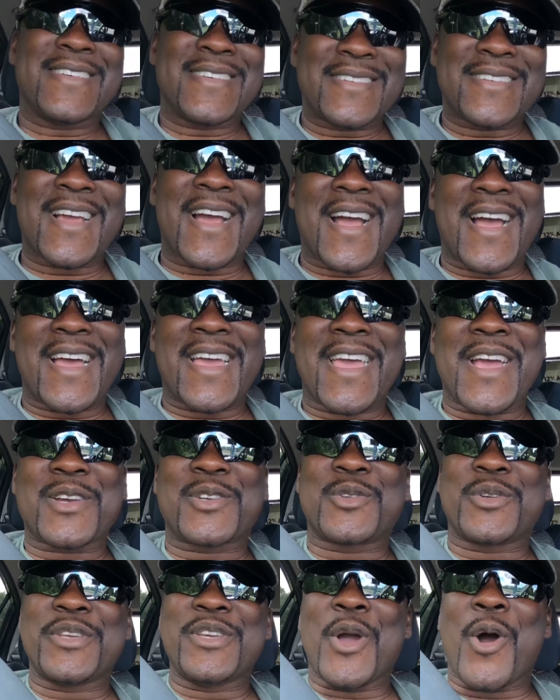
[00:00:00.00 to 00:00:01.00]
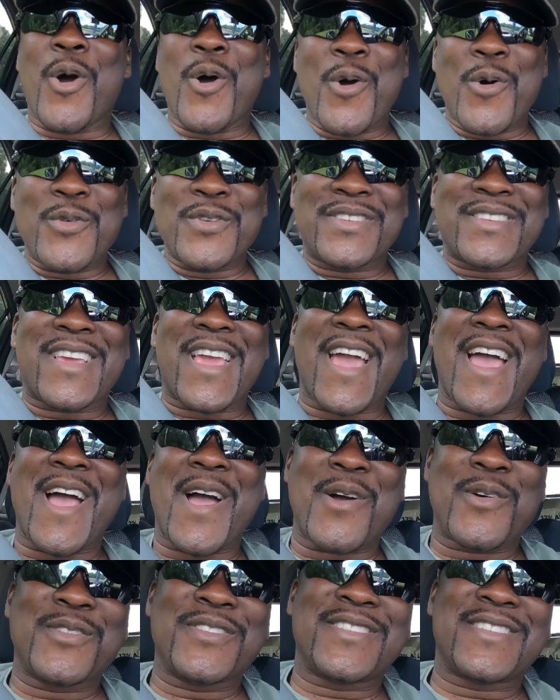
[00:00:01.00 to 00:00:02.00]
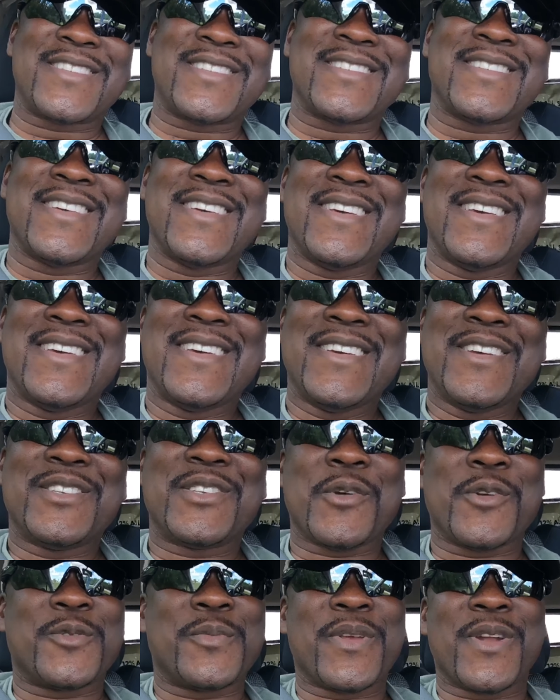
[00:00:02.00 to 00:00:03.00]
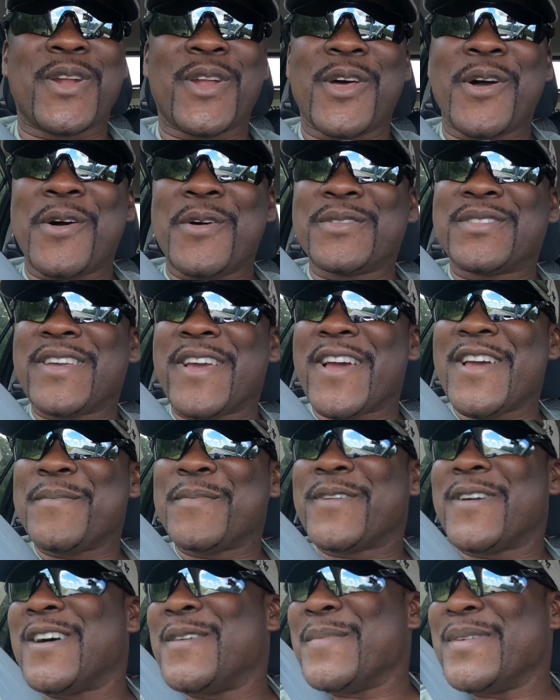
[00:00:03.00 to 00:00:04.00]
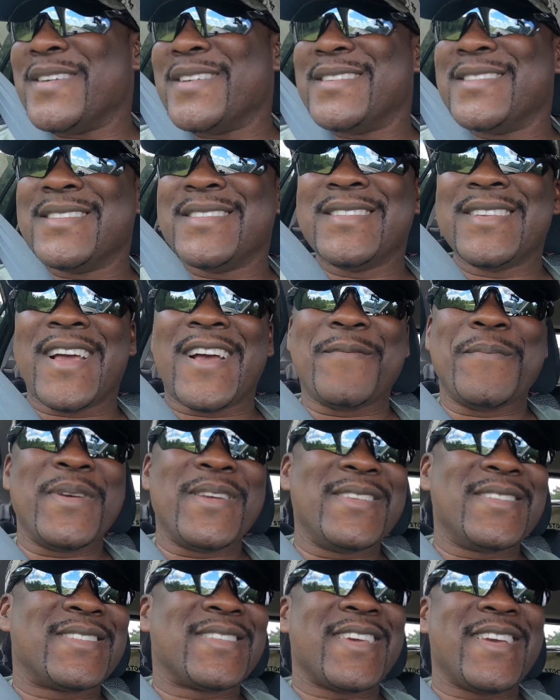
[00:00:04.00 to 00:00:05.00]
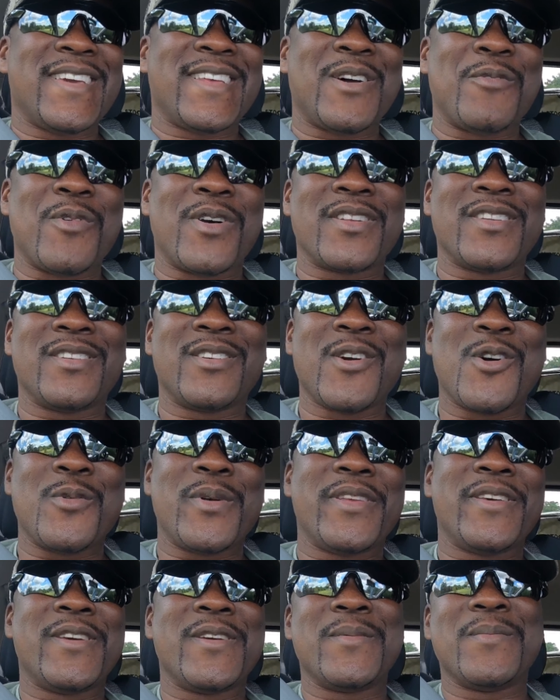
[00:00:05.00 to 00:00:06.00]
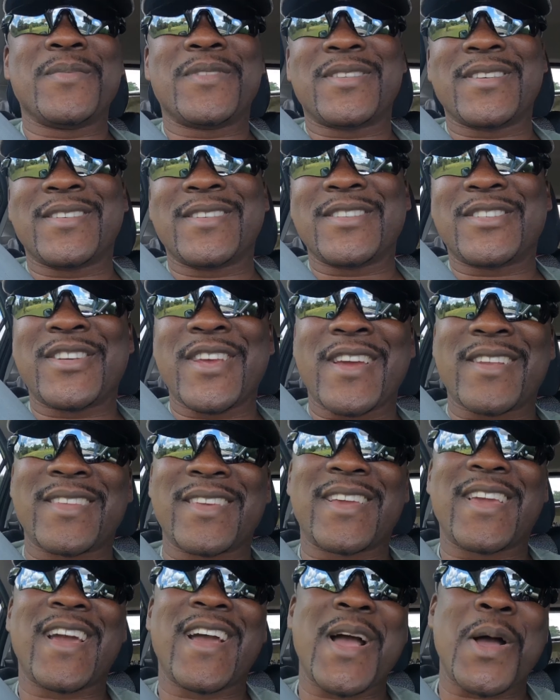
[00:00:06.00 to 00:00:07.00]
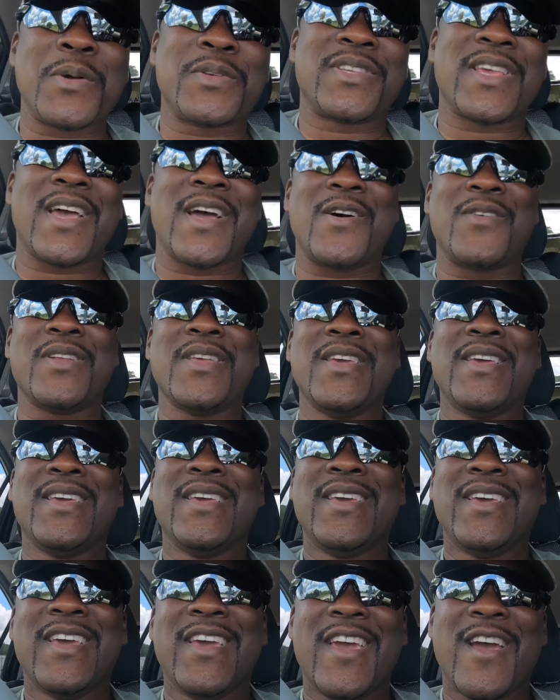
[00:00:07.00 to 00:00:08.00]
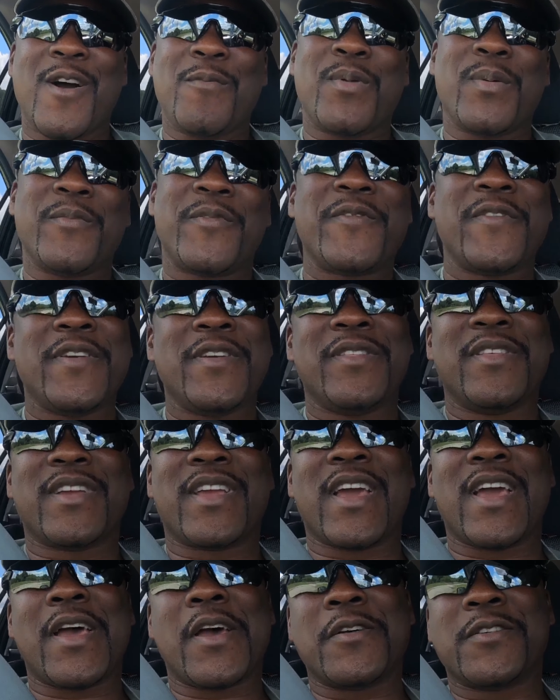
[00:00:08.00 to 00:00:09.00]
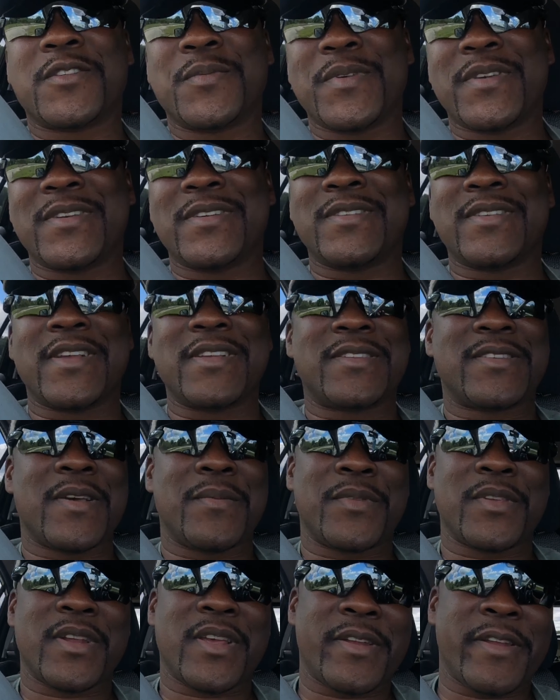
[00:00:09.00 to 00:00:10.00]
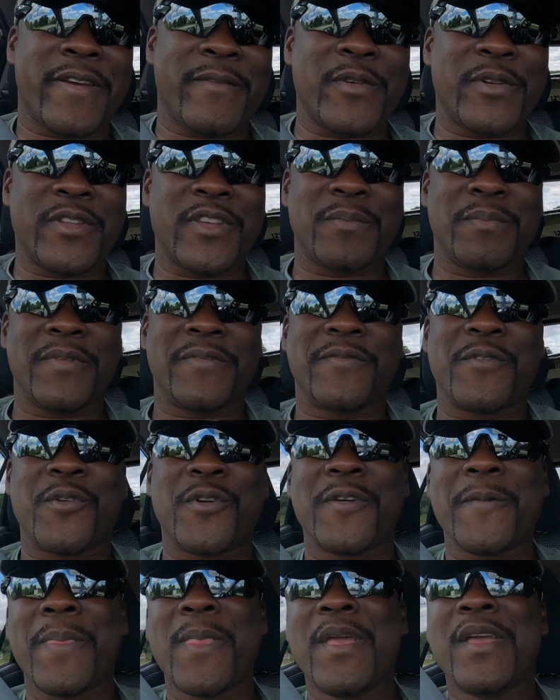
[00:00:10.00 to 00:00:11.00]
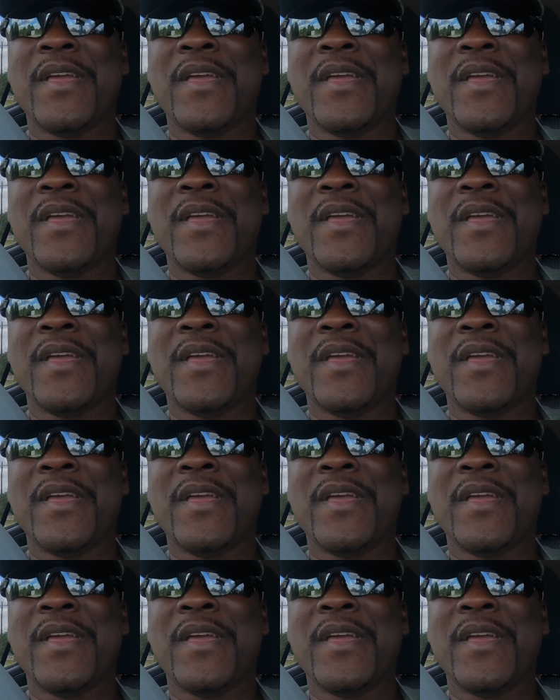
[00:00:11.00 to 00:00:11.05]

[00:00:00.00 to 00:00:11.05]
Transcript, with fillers: This guy actually owns cows. So it's been a long time coming. I've been saying I wanted to go with him to check the cows out, help him feed the cows because that's something I never did before.